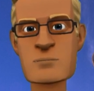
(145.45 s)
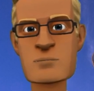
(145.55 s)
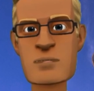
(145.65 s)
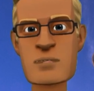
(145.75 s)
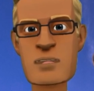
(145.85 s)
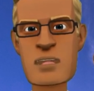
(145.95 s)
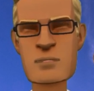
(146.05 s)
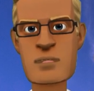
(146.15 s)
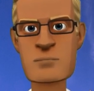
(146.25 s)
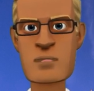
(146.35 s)
And
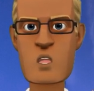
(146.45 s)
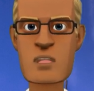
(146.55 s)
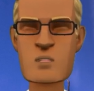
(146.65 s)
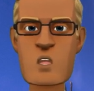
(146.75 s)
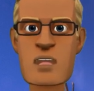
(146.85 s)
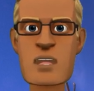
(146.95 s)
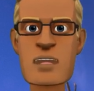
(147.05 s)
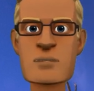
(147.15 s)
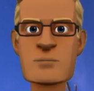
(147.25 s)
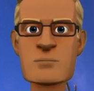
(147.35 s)
uh, they lost their
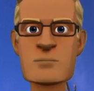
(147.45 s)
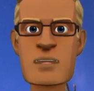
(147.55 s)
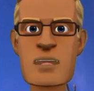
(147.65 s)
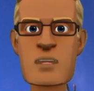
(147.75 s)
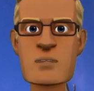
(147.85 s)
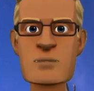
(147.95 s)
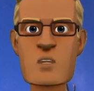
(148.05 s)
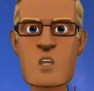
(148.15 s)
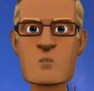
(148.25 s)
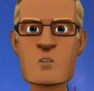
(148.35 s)
life and
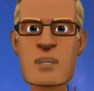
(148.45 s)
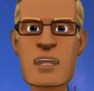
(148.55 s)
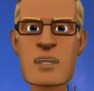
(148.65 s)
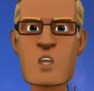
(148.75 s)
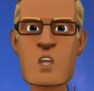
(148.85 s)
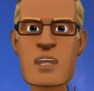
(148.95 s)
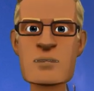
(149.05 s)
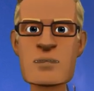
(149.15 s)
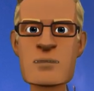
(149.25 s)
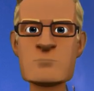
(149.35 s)
also the, their
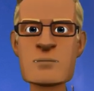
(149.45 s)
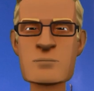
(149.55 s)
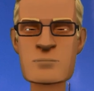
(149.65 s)
offspring,